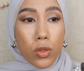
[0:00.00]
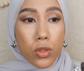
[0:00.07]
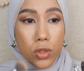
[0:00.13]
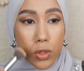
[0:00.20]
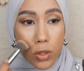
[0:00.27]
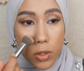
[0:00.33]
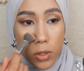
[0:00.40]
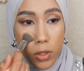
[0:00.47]

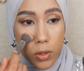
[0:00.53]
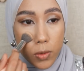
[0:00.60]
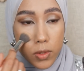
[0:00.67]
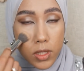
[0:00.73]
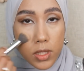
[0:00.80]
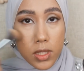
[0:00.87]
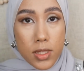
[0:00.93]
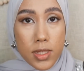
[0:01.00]
Also
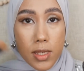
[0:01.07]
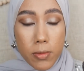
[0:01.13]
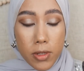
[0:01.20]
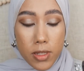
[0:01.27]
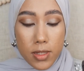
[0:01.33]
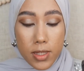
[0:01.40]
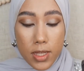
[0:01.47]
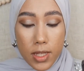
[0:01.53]
using the
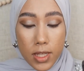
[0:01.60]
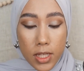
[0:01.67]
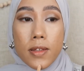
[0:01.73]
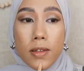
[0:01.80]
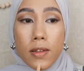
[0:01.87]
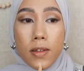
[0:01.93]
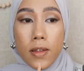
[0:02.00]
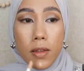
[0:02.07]
same
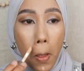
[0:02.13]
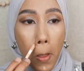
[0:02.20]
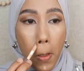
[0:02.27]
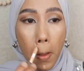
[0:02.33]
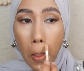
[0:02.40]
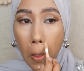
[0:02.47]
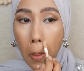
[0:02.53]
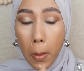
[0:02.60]
concealer to
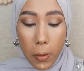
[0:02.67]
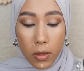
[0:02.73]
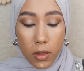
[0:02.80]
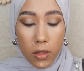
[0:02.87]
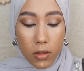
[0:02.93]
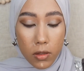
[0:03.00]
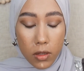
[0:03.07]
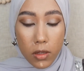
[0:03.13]
highlight the
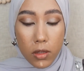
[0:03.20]
center